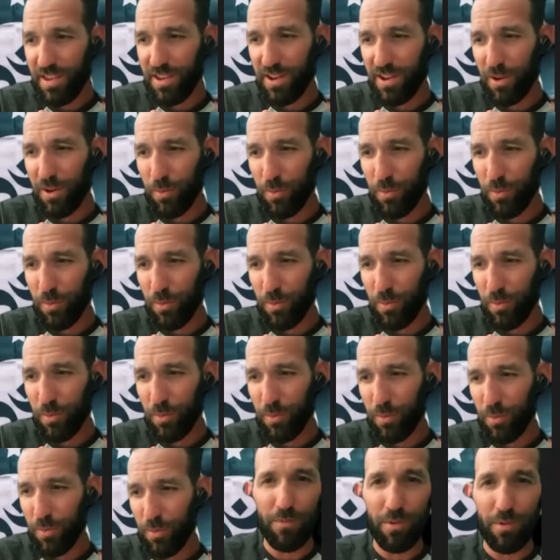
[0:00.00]
will feel
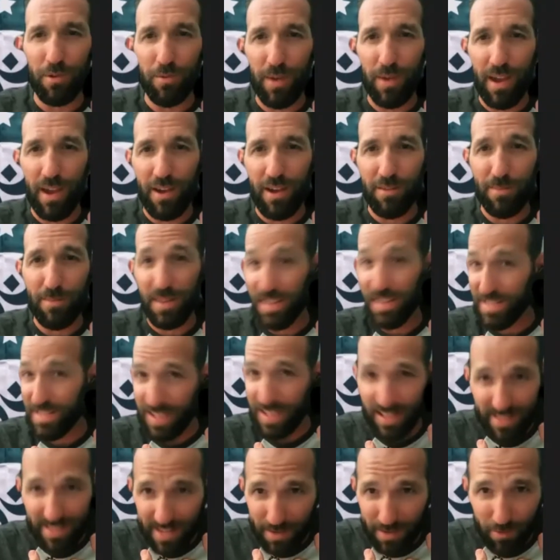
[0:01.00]
comfortable around, because
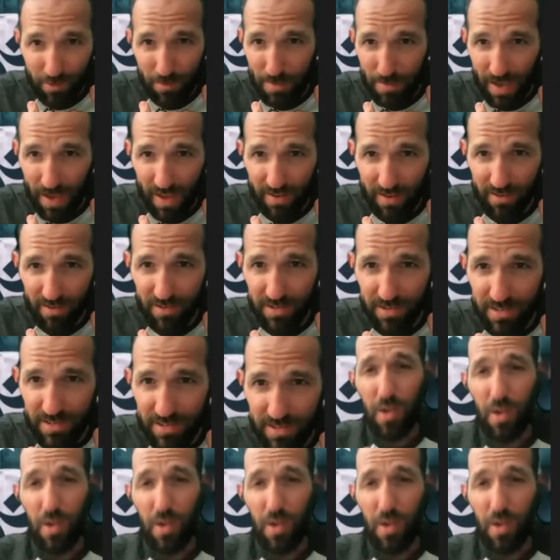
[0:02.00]
that's not what matters.